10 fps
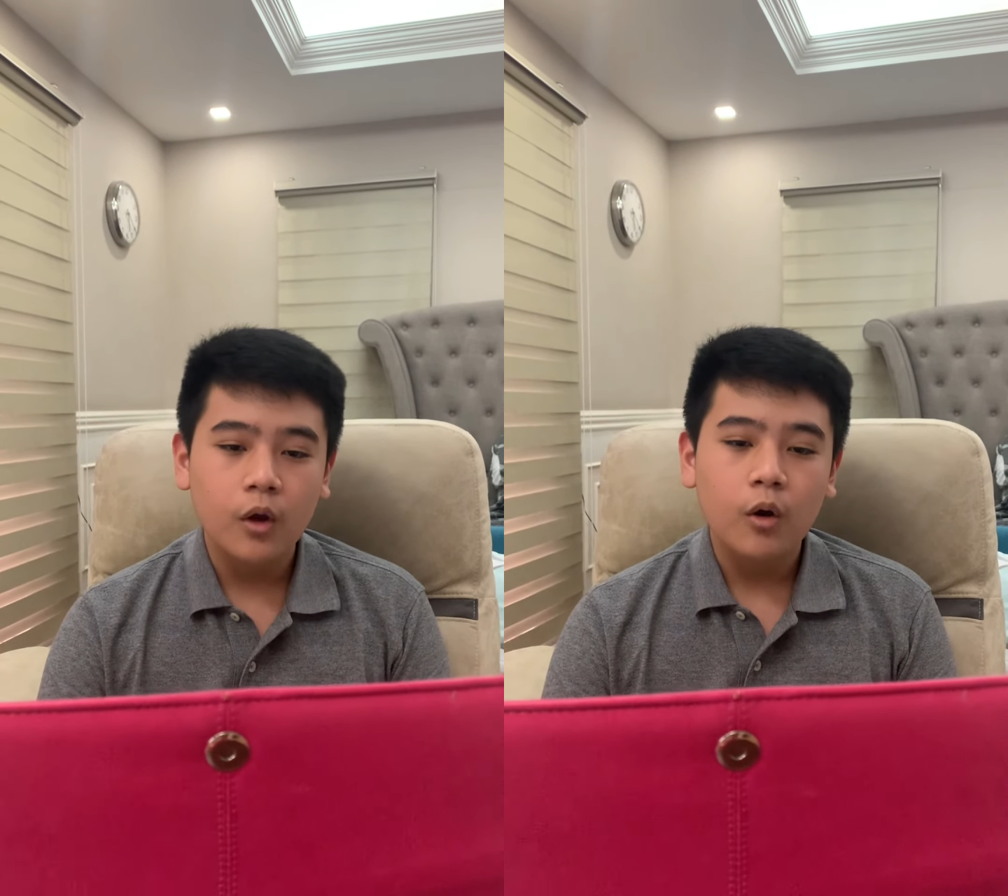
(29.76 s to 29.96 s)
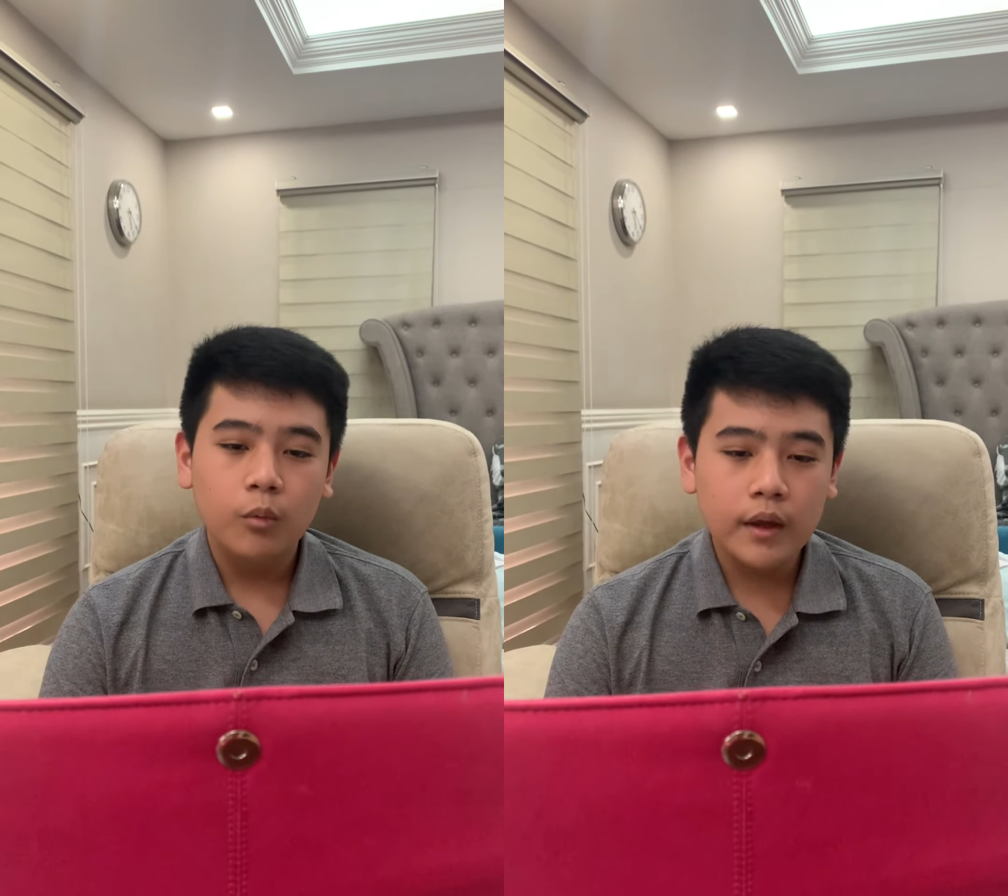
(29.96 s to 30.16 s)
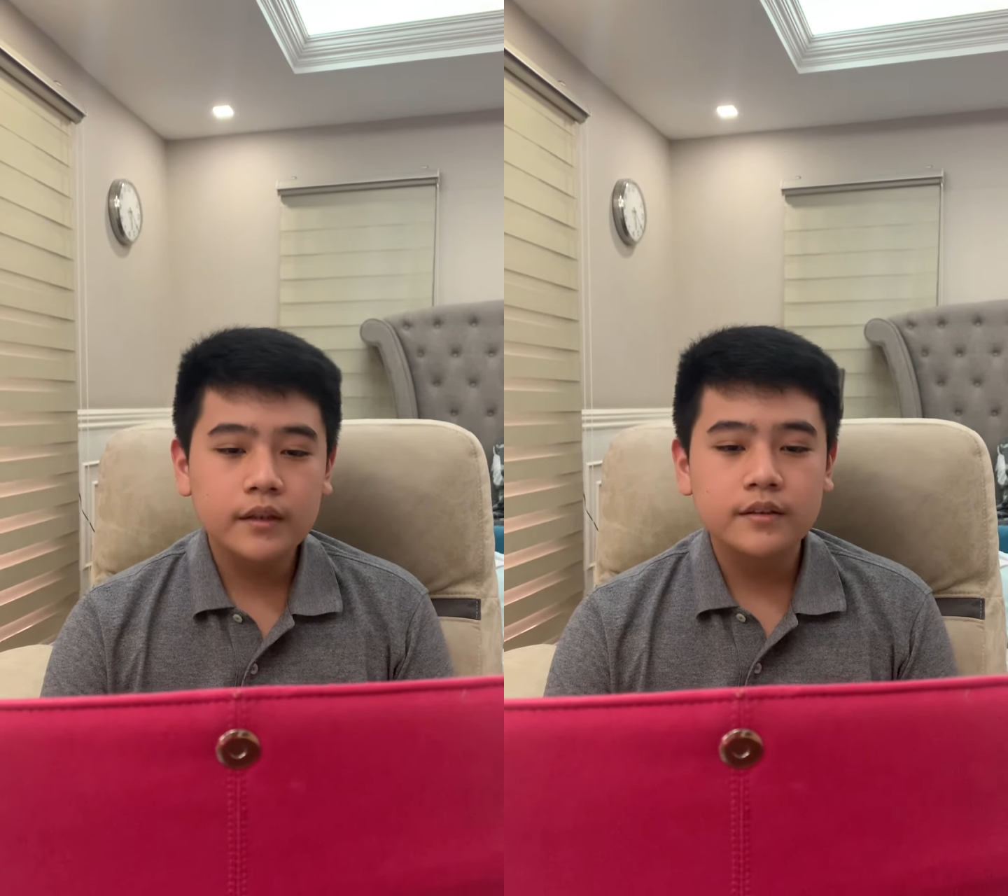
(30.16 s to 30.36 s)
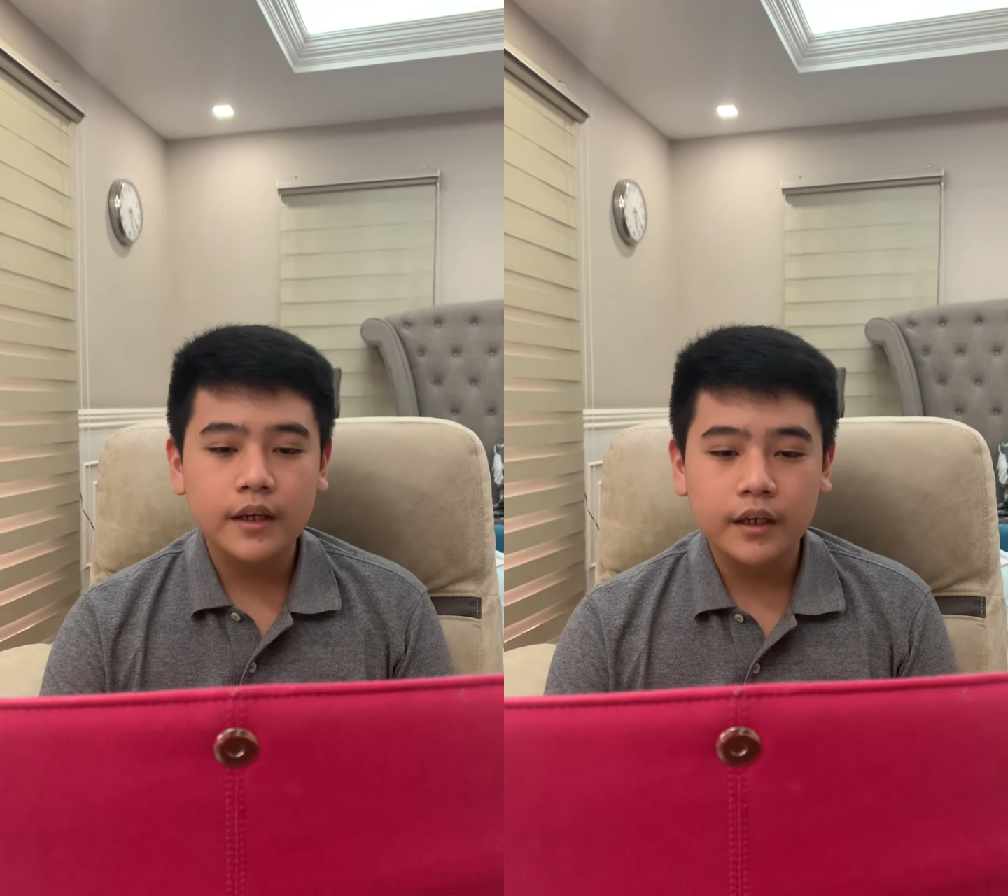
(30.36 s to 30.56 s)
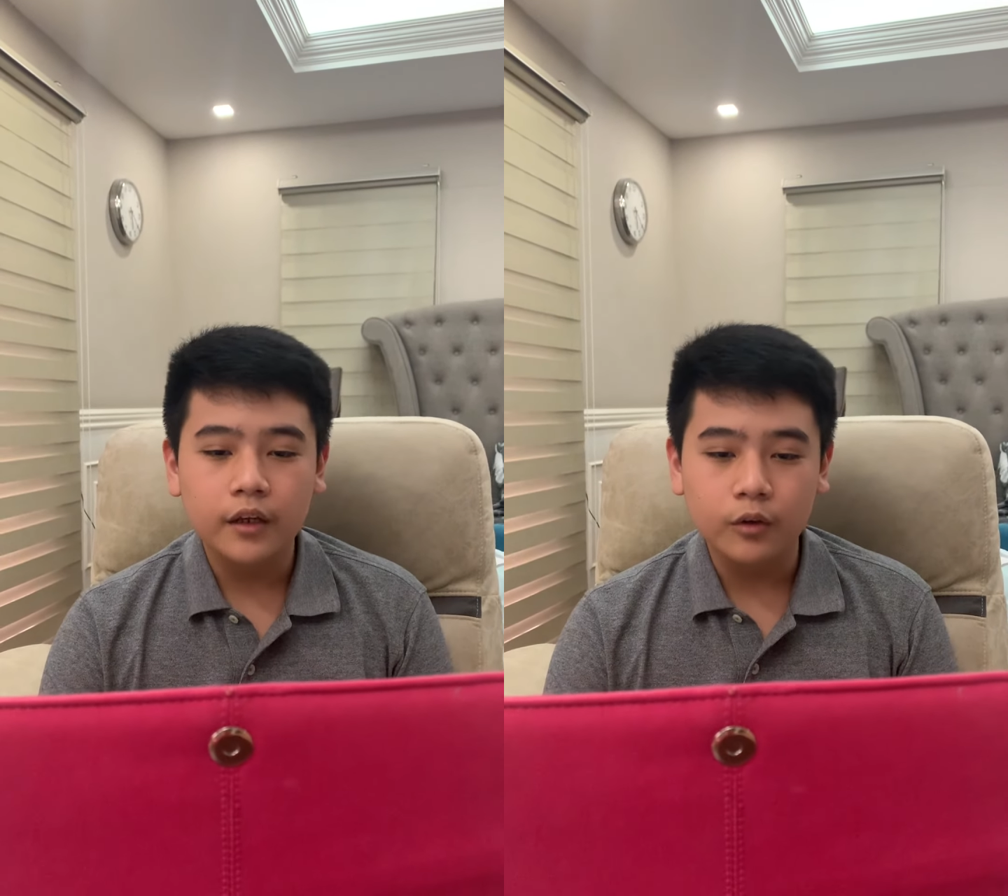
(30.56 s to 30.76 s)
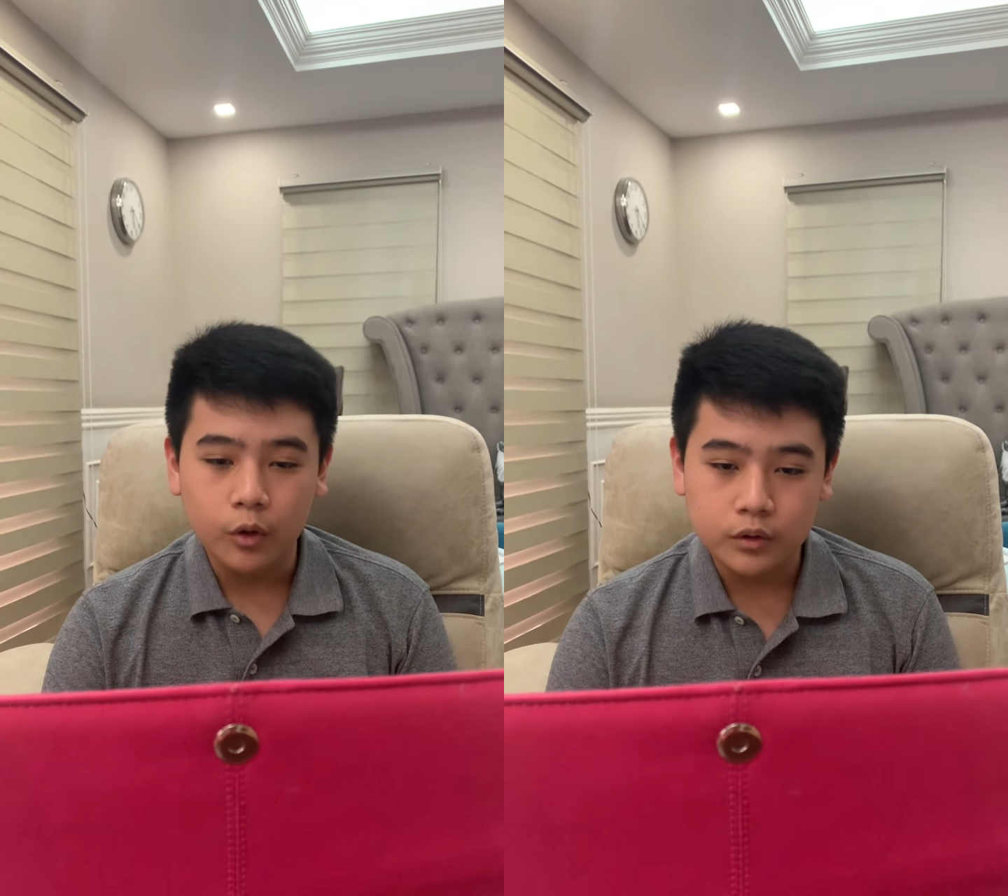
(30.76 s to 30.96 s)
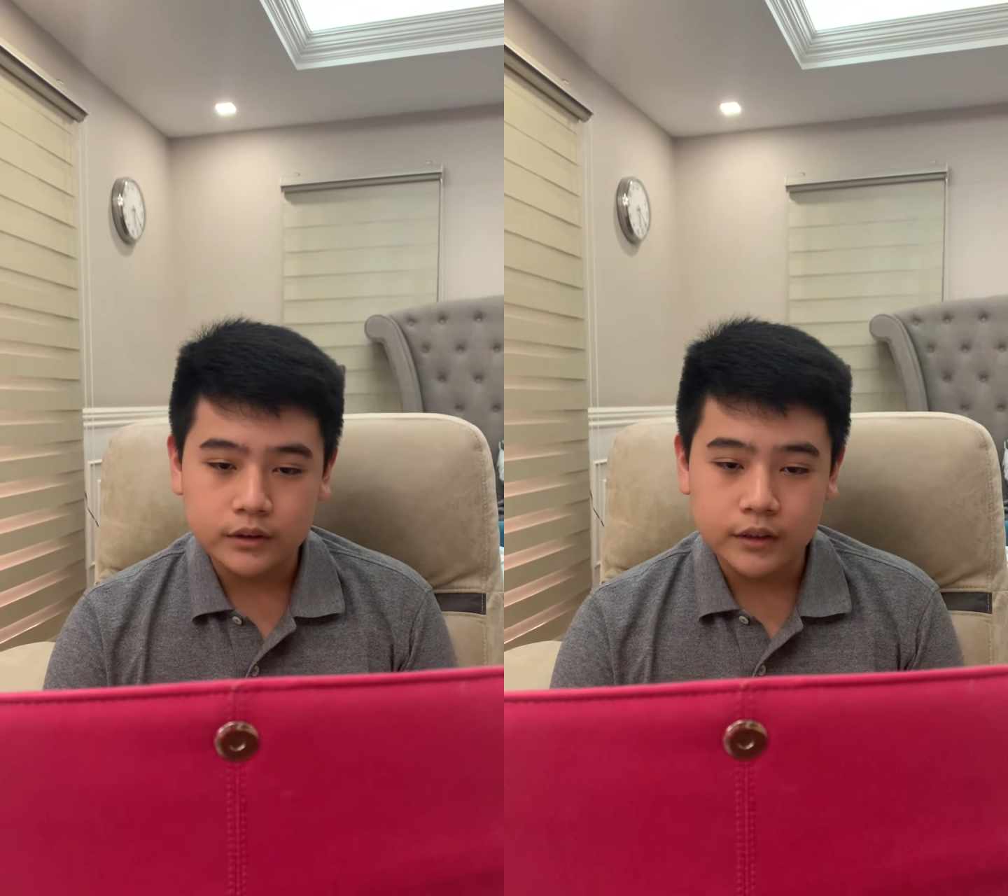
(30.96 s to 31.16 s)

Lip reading: When taking notes,